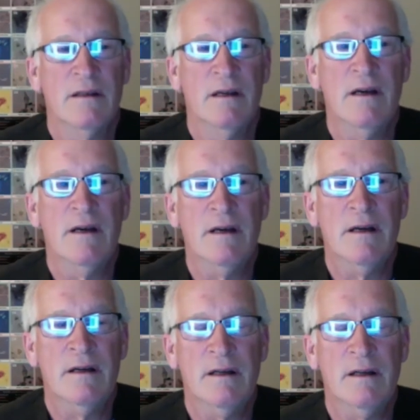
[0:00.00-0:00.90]

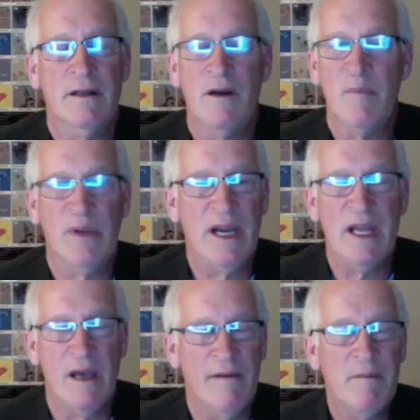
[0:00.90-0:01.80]
And there are plenty
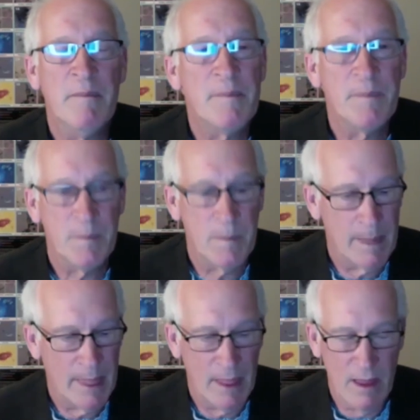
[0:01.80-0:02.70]
of them
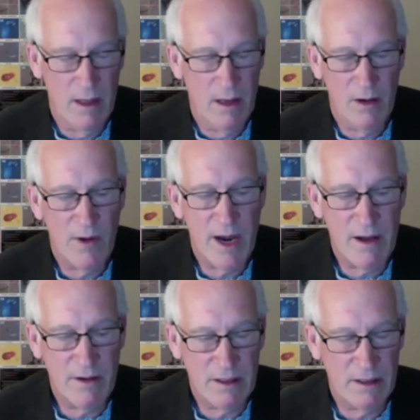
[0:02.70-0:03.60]
around.